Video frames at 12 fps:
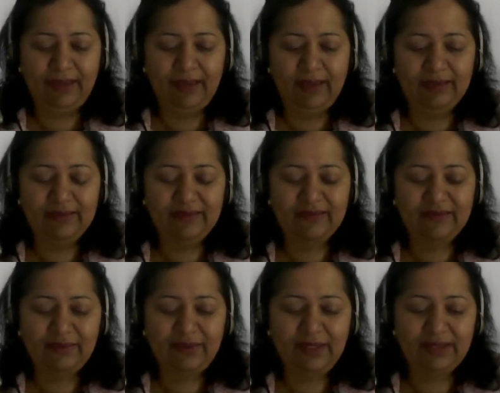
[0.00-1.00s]
And
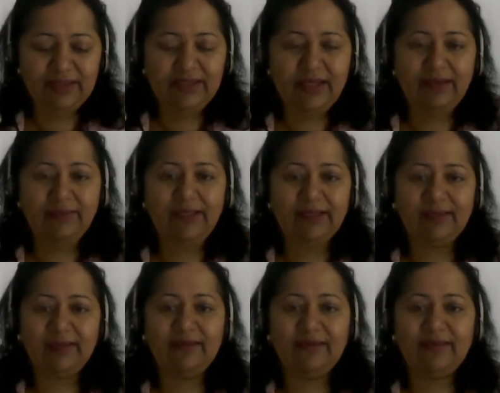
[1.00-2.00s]
so, at a time like
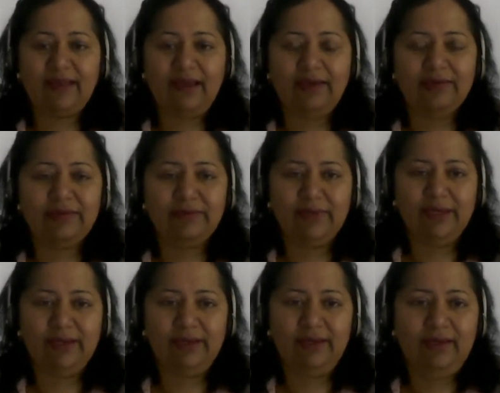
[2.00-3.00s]
this, how do
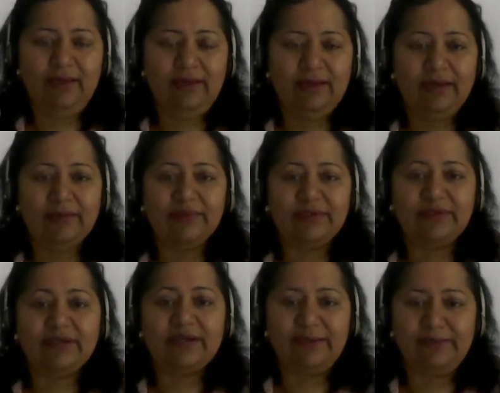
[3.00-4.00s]
we come to
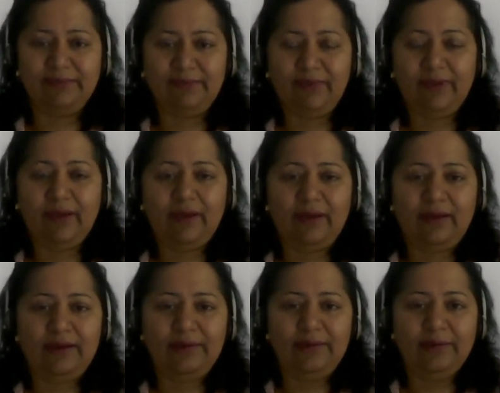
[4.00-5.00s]
grip
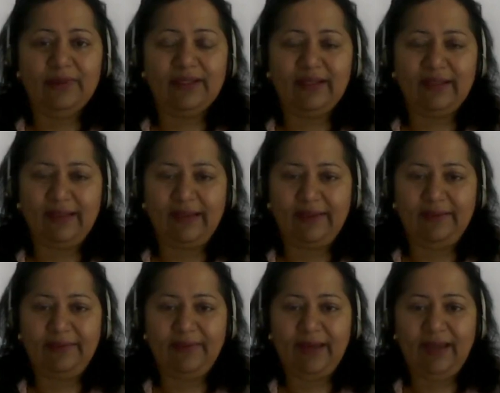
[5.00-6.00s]
with
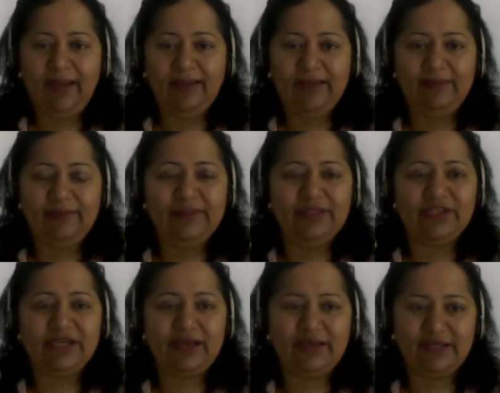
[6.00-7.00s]
life and with the
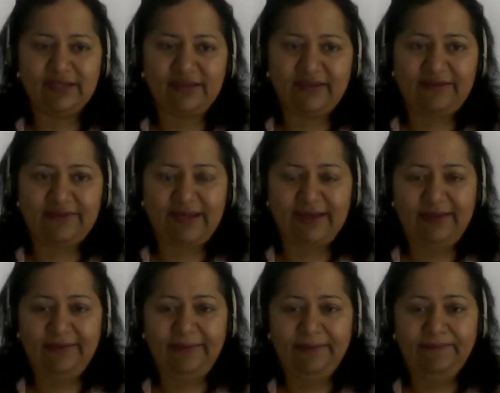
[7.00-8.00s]
challenges of
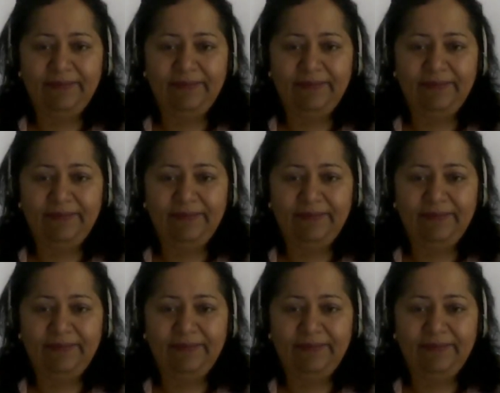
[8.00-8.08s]
life?